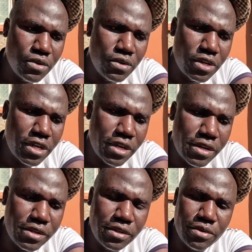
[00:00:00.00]

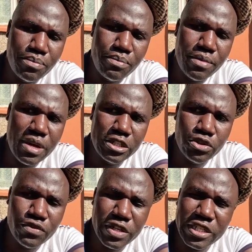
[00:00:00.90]
Okay,
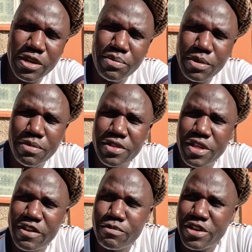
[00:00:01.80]
much of the time maybe
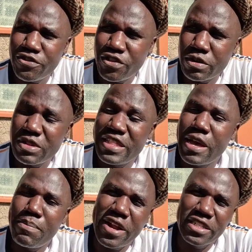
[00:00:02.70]
they have been
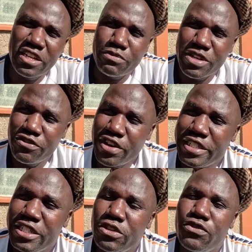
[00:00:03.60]
their parents have been
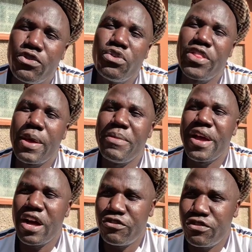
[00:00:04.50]
fighting on their
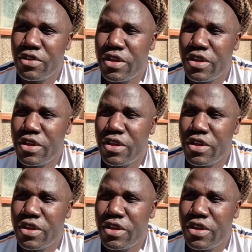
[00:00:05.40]
behalf.